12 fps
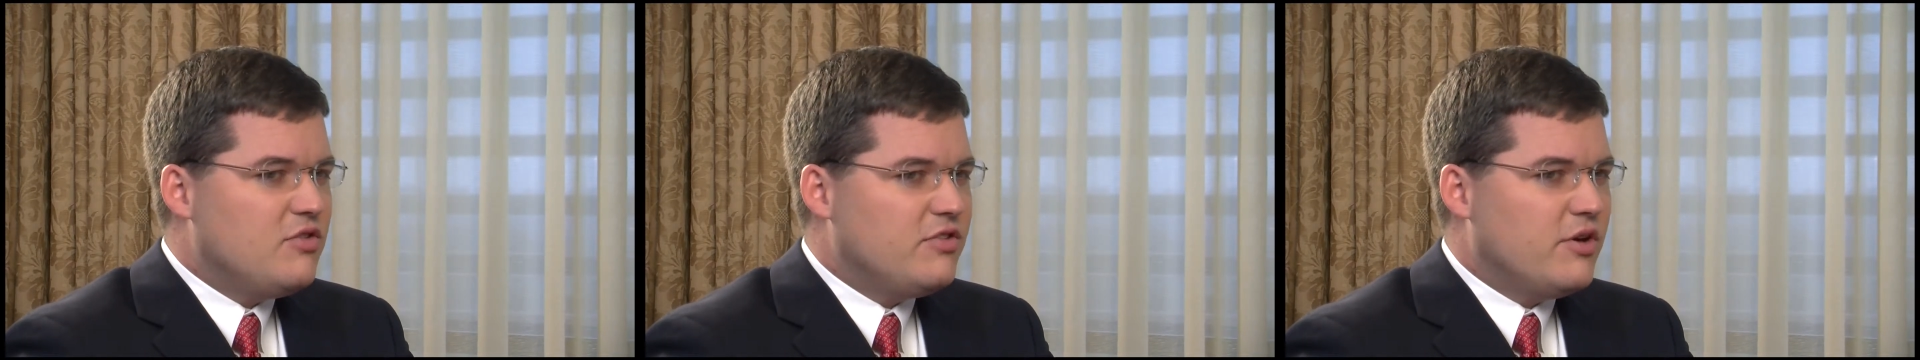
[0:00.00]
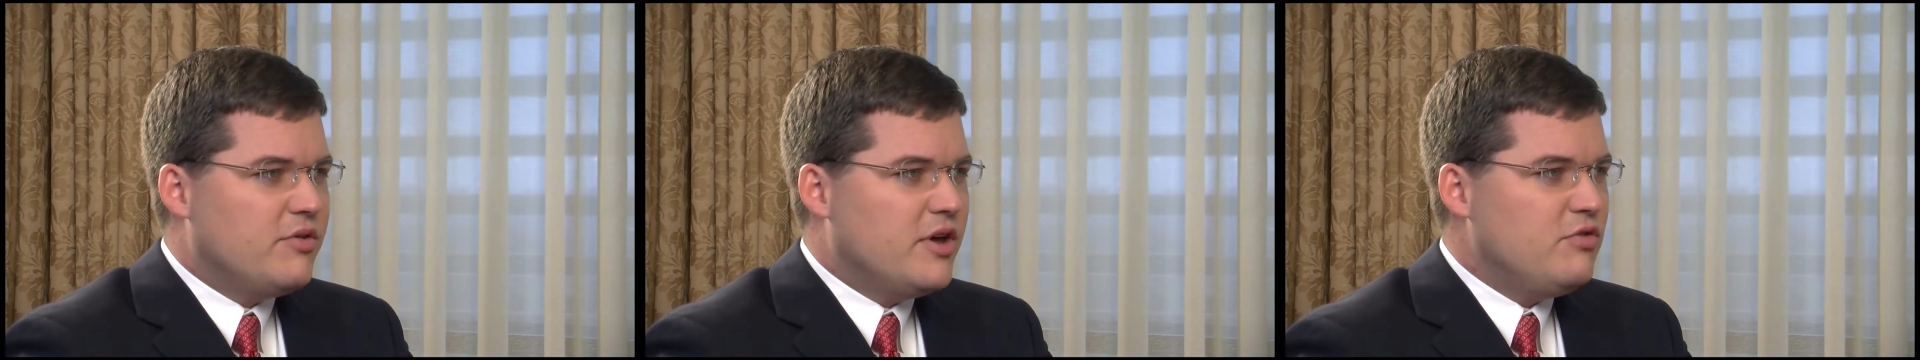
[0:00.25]

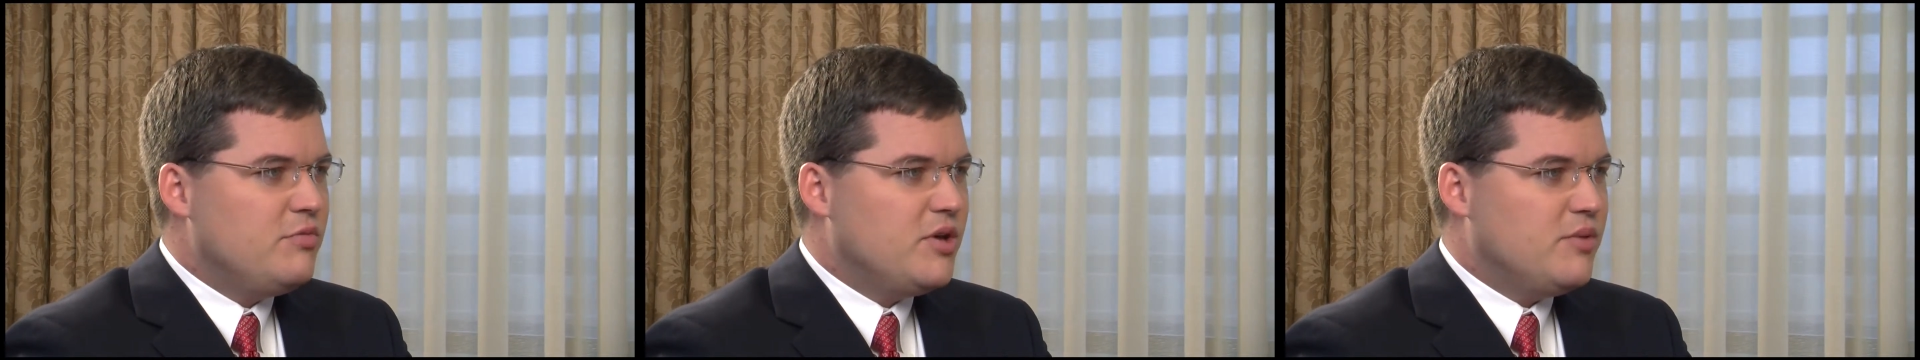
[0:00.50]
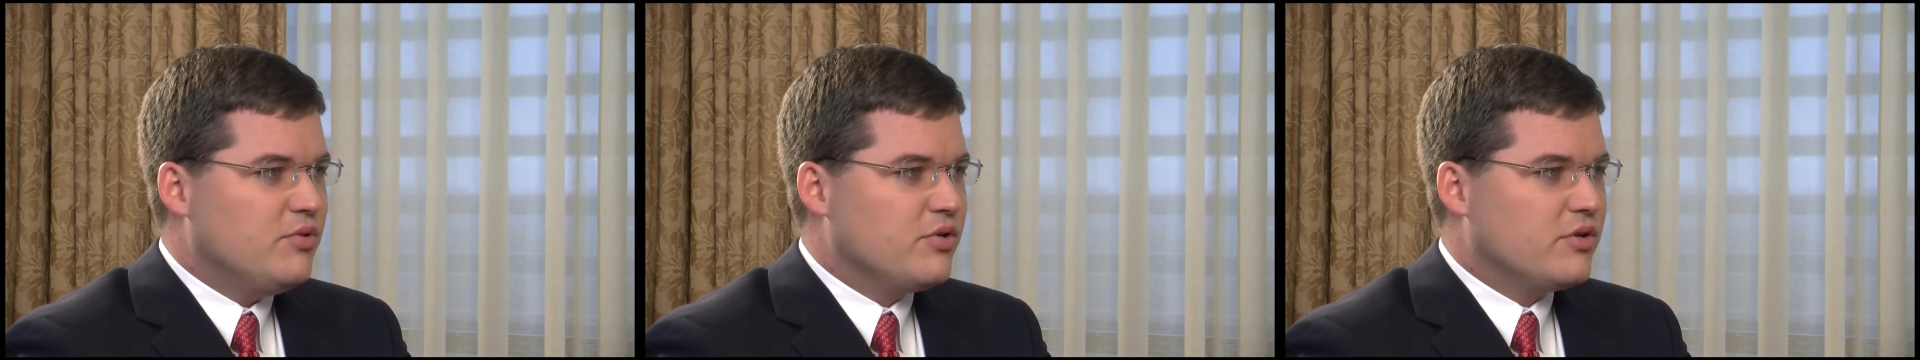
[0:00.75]
So those
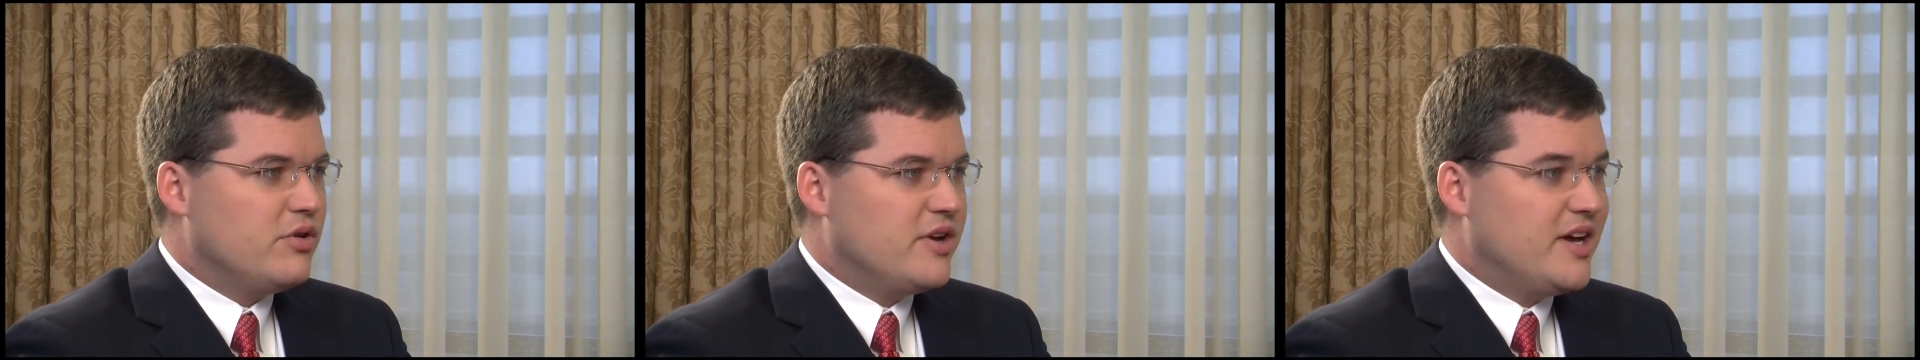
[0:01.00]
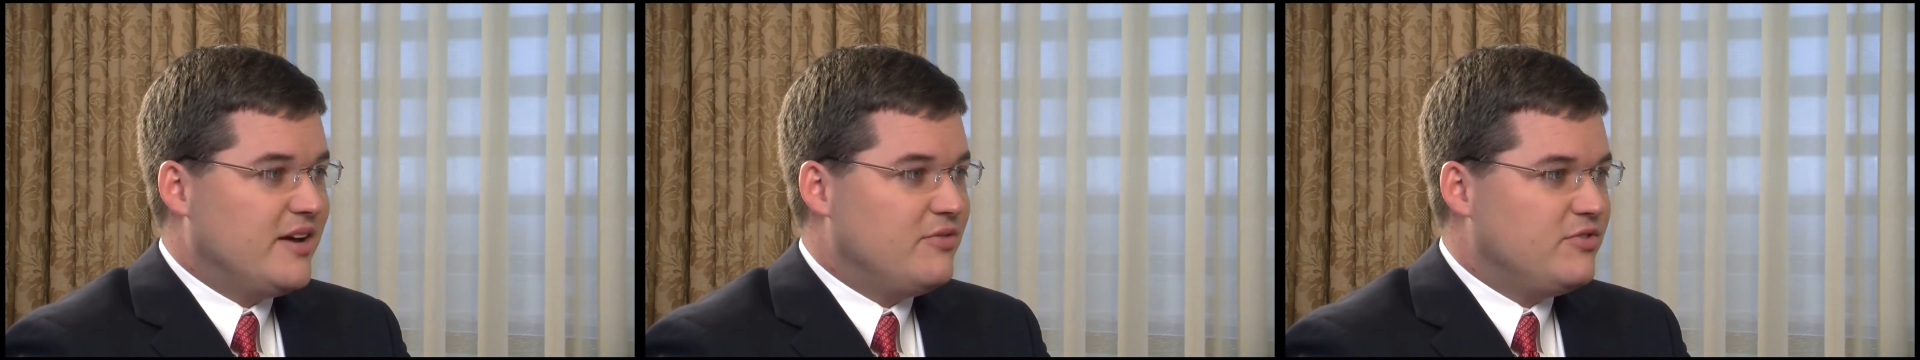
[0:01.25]
people are
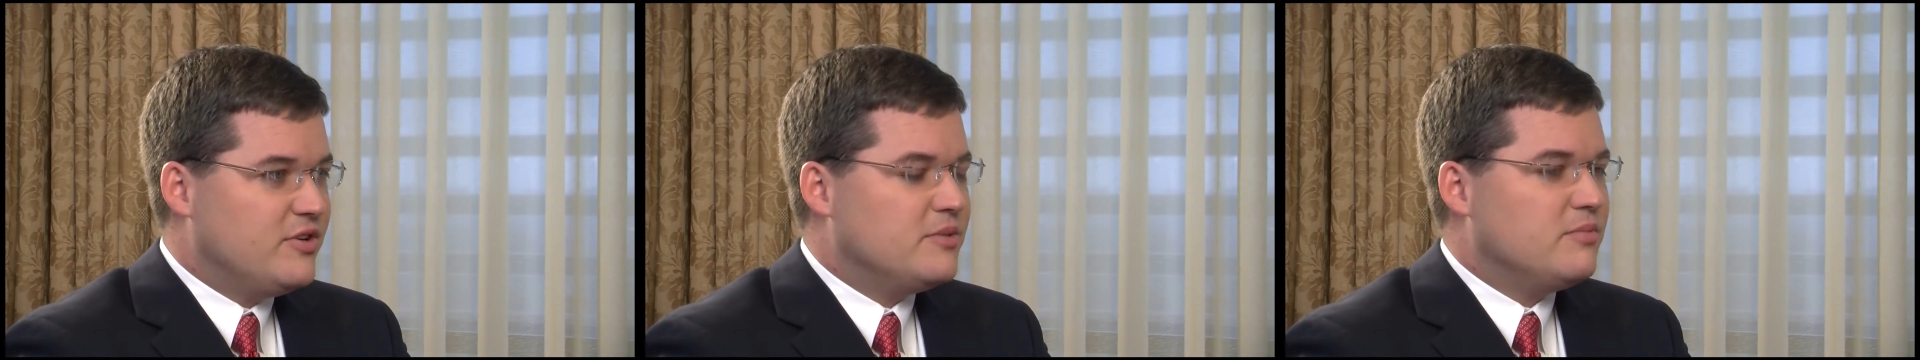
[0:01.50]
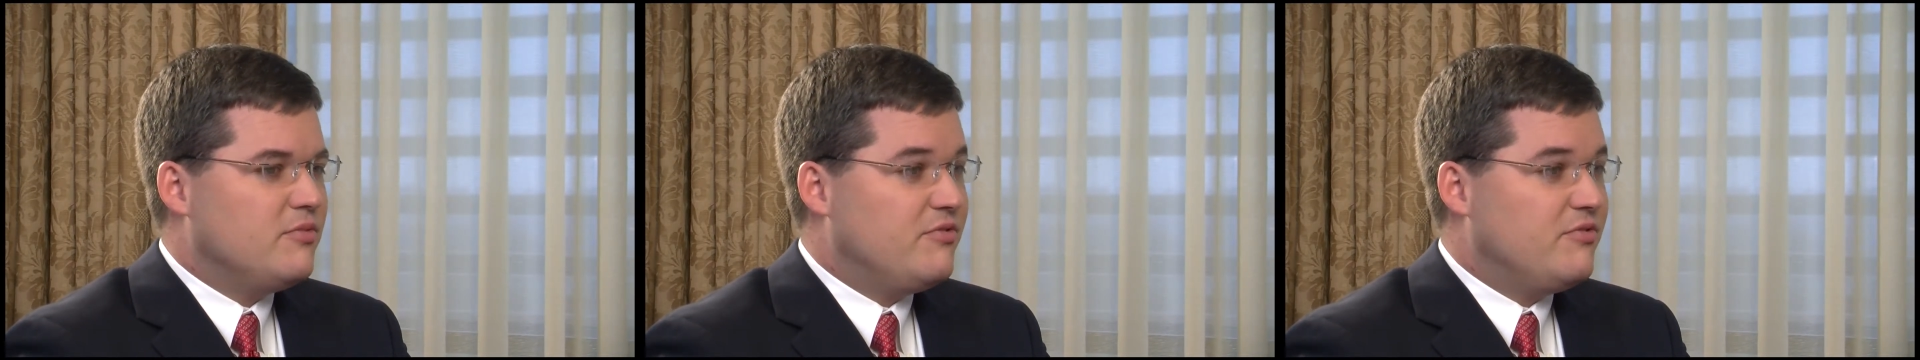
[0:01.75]
going to have to